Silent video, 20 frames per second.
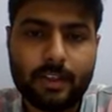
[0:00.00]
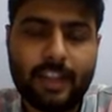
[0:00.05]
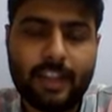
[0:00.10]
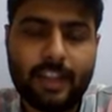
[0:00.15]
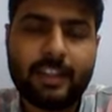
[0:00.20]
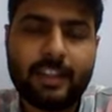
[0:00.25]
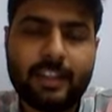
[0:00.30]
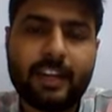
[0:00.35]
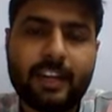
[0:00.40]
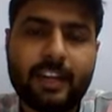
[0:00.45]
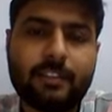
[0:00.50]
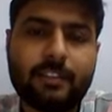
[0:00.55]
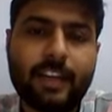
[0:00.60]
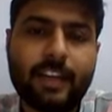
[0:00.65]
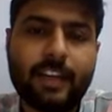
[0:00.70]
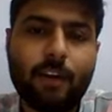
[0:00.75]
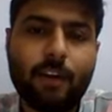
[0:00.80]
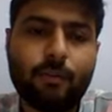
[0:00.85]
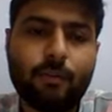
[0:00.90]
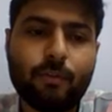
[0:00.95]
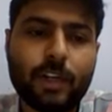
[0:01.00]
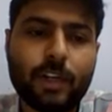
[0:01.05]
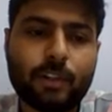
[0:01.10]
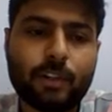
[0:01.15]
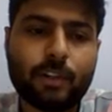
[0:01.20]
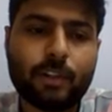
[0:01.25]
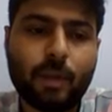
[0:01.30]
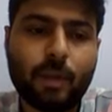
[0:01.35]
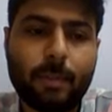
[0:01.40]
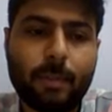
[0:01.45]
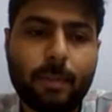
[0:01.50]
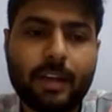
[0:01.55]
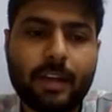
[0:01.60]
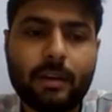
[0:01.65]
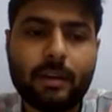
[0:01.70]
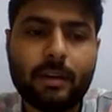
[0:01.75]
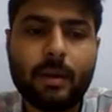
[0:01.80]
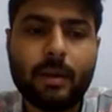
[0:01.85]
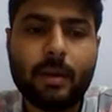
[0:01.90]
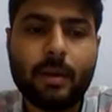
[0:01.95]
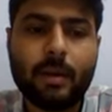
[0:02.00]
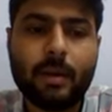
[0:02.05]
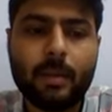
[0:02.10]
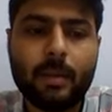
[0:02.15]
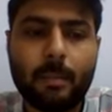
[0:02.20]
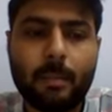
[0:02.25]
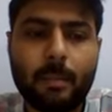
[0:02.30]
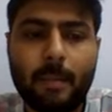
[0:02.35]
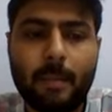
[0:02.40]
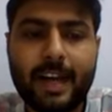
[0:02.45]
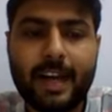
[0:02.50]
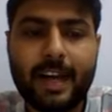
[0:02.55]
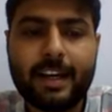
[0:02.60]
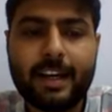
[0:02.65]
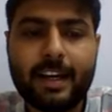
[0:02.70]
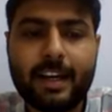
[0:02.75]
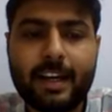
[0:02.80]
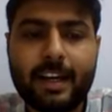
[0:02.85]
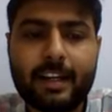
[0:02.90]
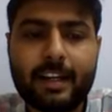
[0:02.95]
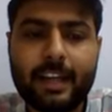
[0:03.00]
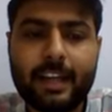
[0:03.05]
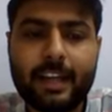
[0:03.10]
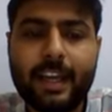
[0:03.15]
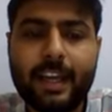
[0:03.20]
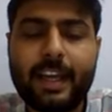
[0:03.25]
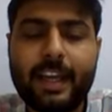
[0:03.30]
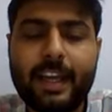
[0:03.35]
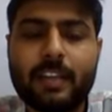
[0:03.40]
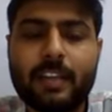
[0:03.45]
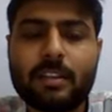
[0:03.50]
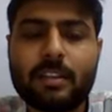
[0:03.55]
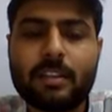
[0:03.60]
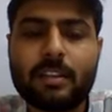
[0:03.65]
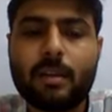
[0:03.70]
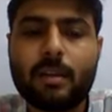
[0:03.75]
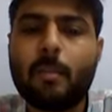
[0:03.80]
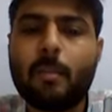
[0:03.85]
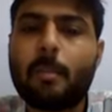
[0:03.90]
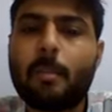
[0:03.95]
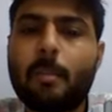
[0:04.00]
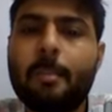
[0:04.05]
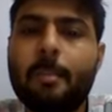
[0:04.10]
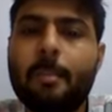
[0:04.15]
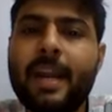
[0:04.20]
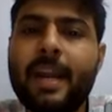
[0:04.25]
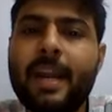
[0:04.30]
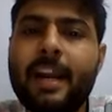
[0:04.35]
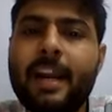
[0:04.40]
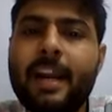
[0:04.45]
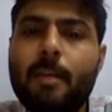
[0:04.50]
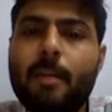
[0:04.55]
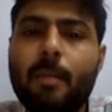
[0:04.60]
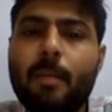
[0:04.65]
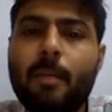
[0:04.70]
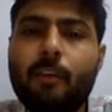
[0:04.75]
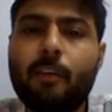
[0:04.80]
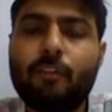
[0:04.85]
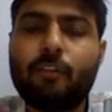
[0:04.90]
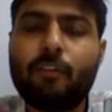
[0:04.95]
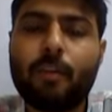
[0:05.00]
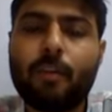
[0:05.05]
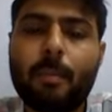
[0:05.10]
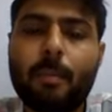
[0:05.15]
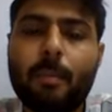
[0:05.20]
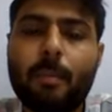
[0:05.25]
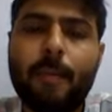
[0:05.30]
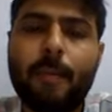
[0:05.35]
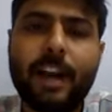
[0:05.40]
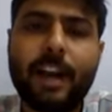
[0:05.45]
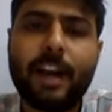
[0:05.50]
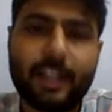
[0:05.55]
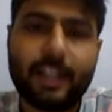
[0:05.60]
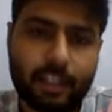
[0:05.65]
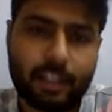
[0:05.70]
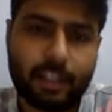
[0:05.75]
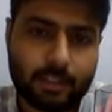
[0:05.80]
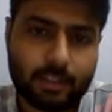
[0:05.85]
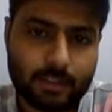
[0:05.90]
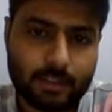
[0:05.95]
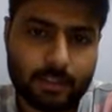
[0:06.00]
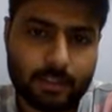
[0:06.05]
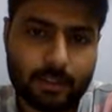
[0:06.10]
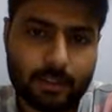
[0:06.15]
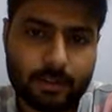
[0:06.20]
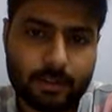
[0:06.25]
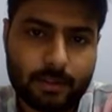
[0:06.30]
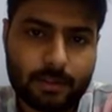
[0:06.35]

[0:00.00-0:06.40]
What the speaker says: In that we have first topic, matter is made up of particles.